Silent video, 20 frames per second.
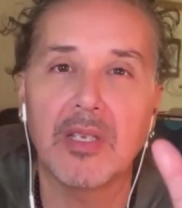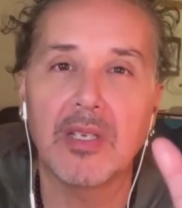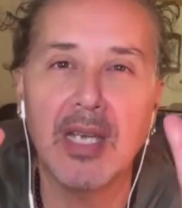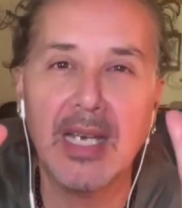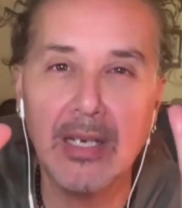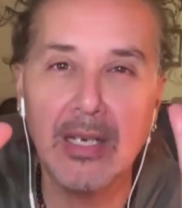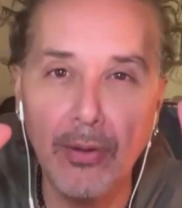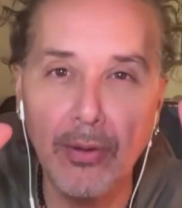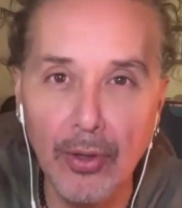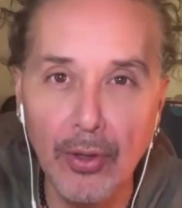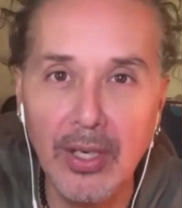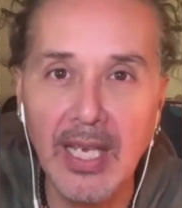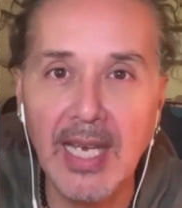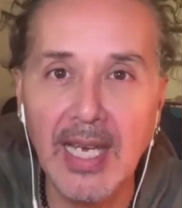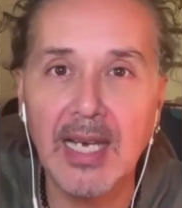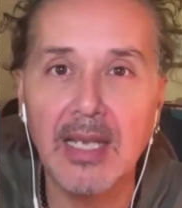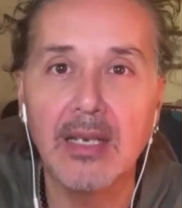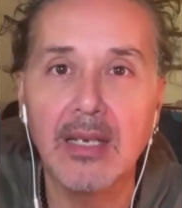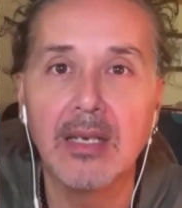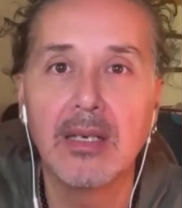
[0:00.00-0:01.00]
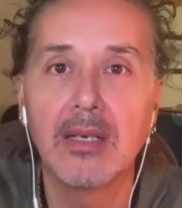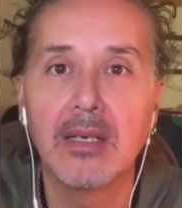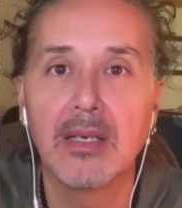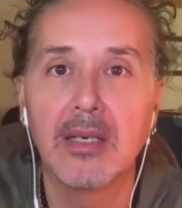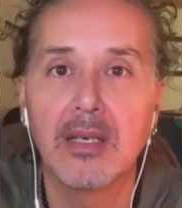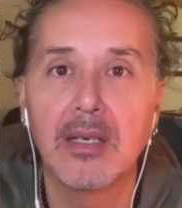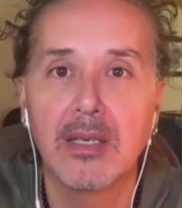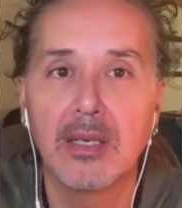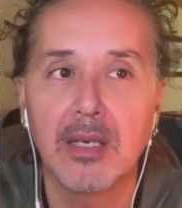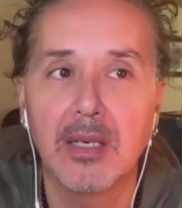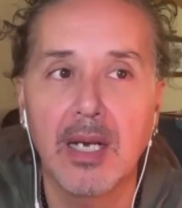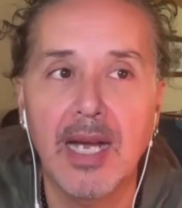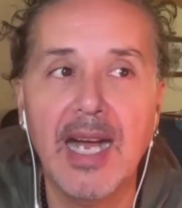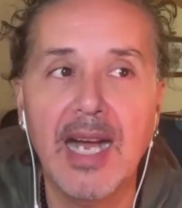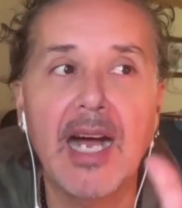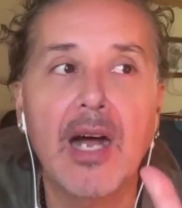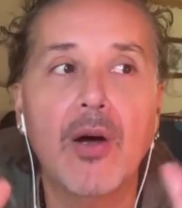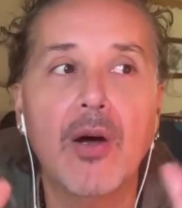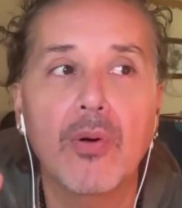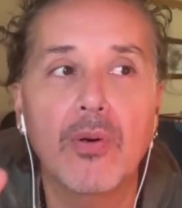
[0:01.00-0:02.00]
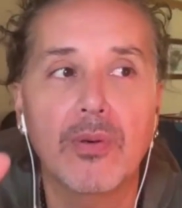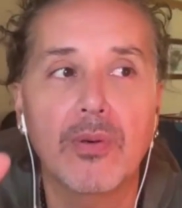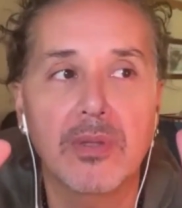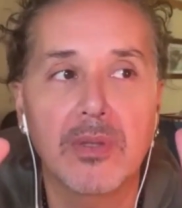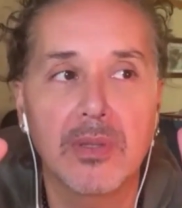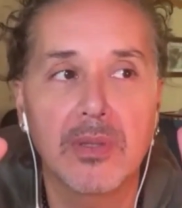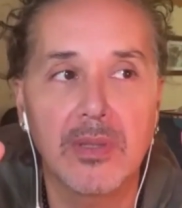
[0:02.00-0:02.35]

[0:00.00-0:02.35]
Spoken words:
You got to look at how